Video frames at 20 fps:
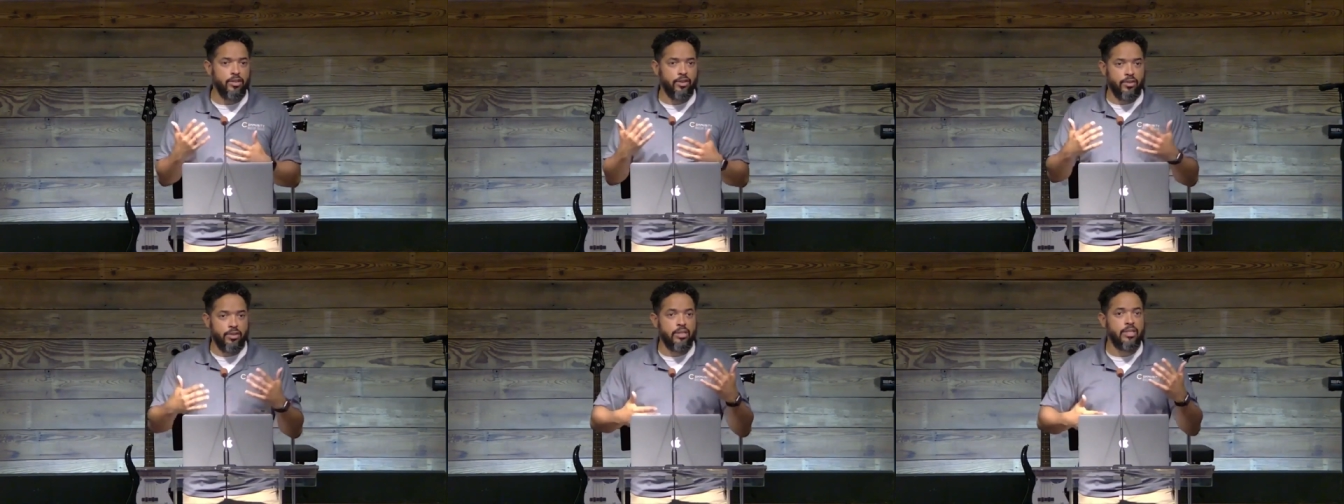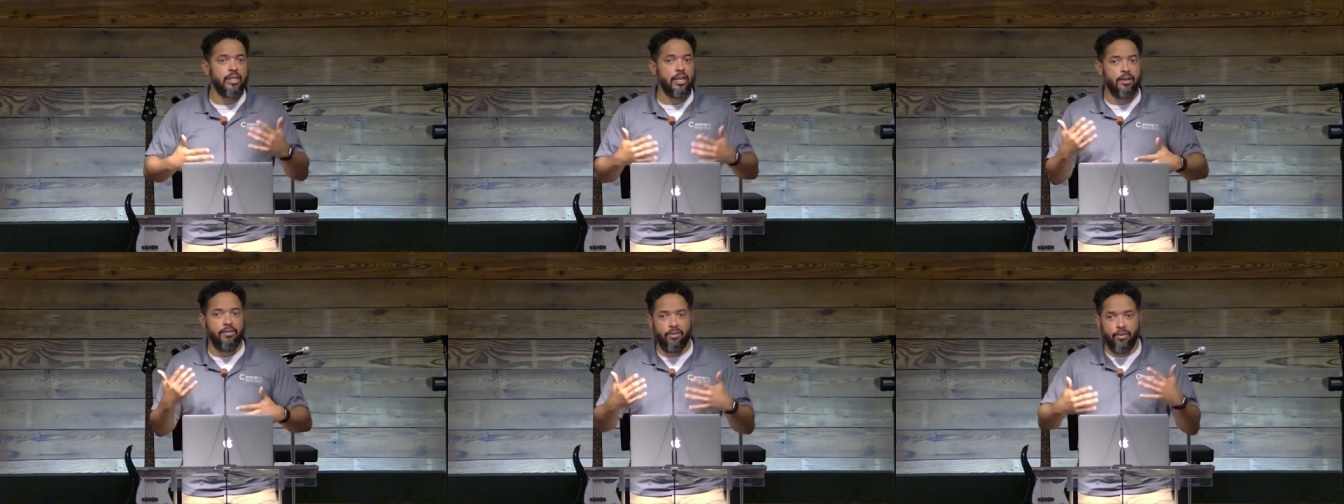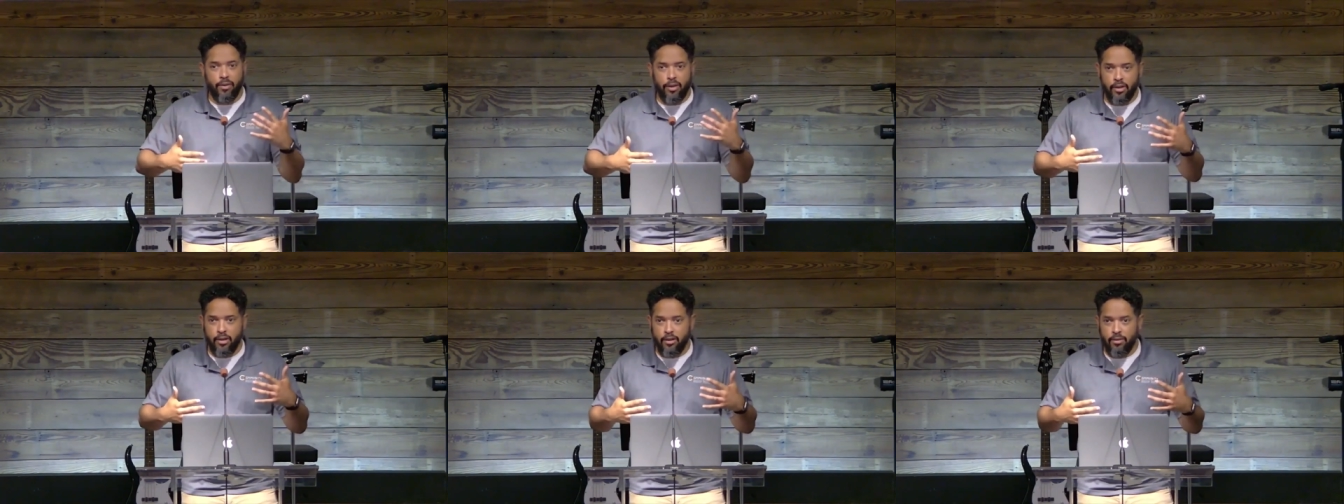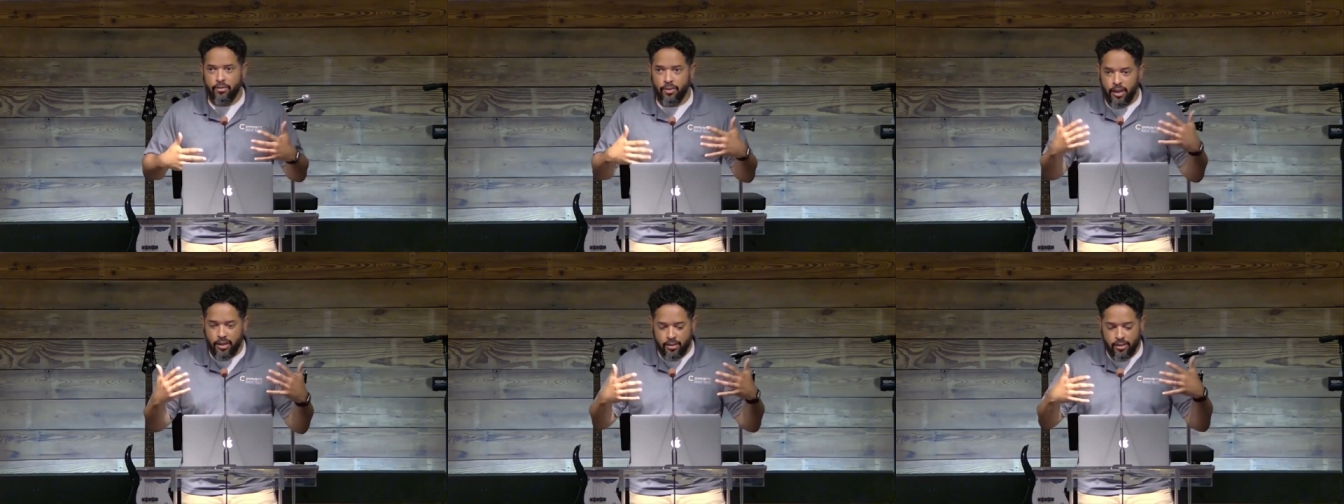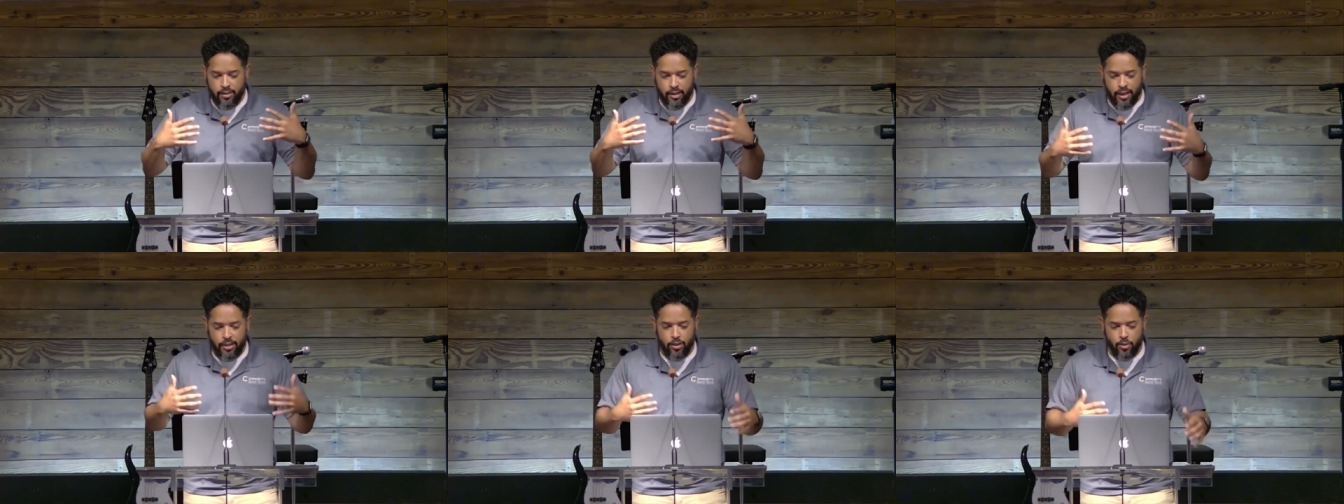or severing. That's,
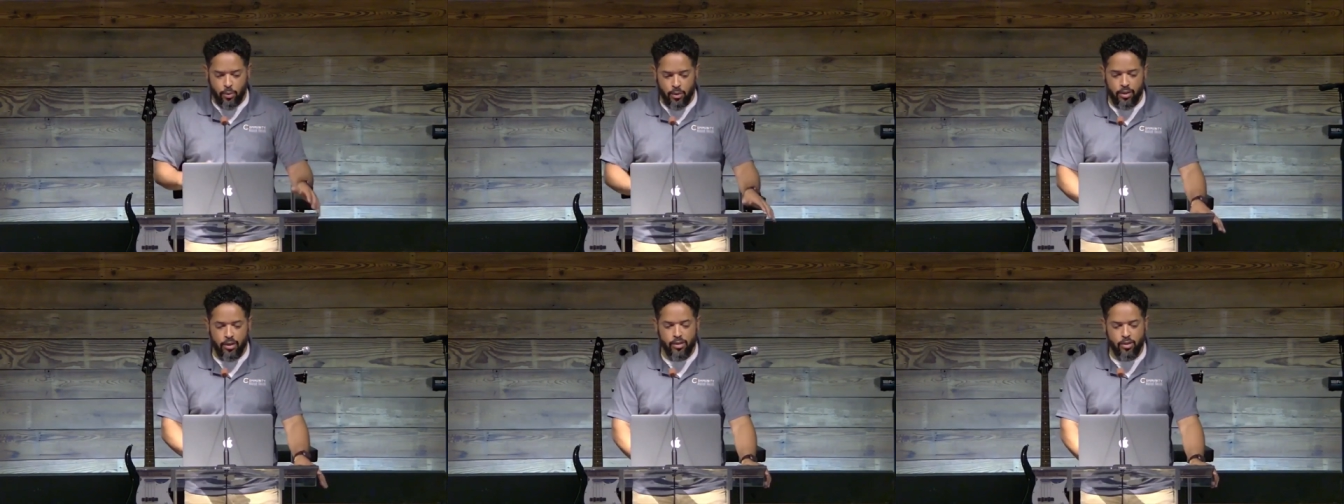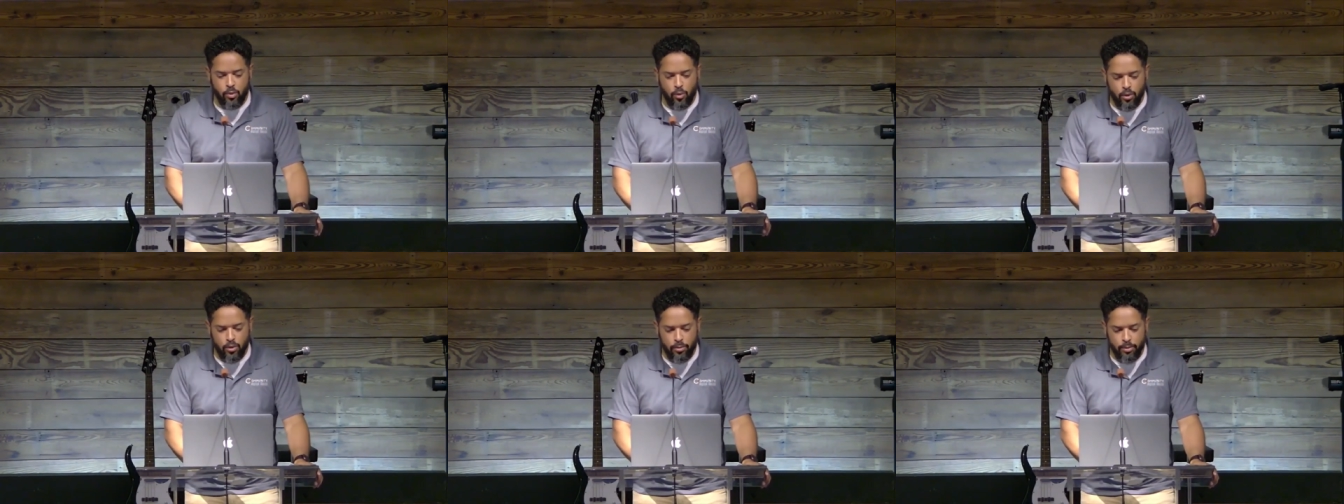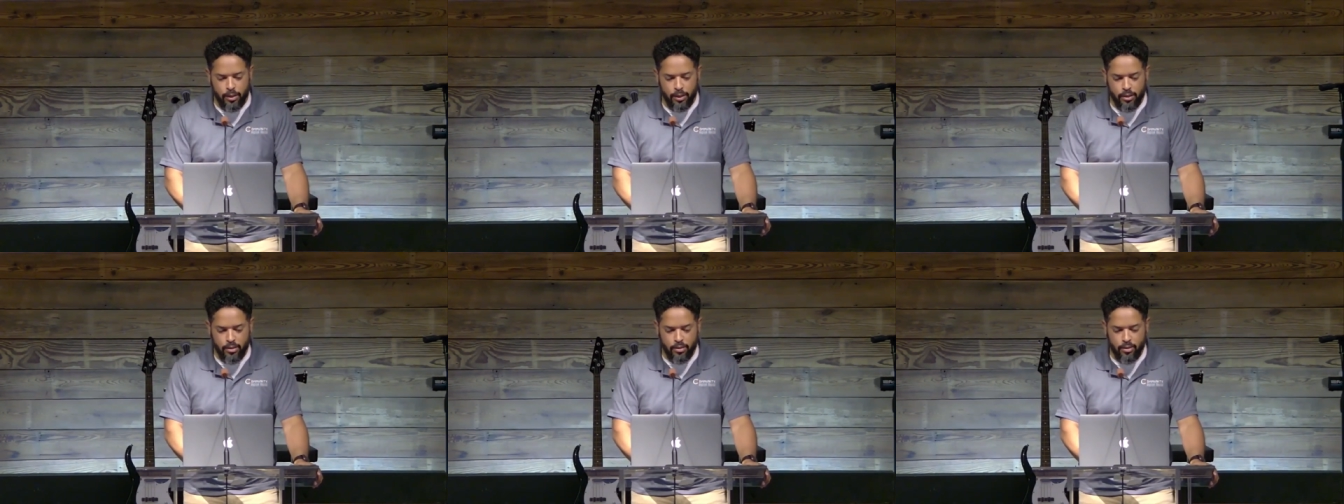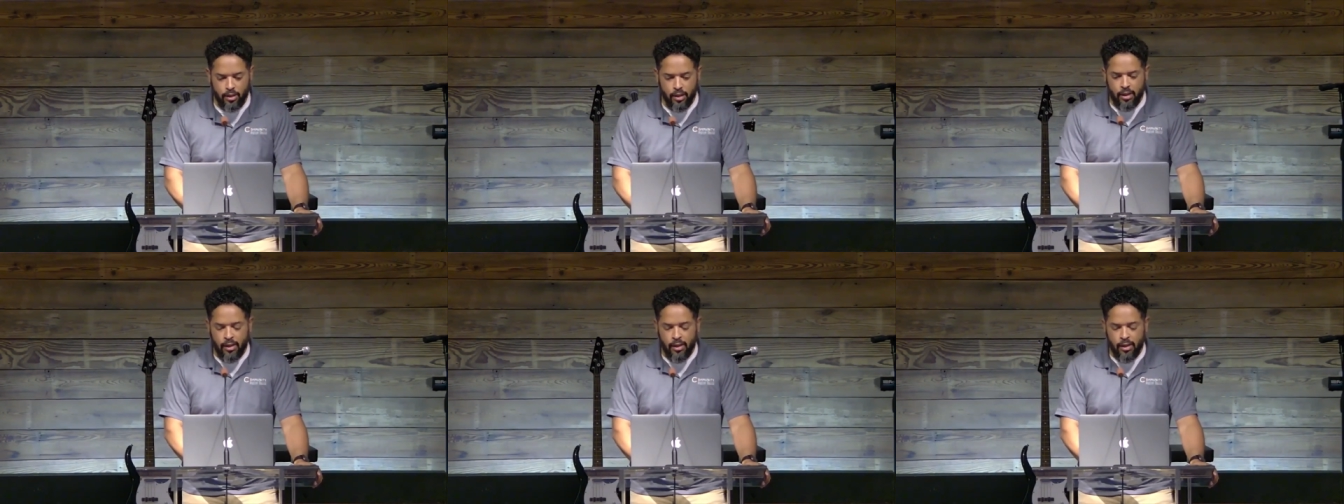that's what this word means.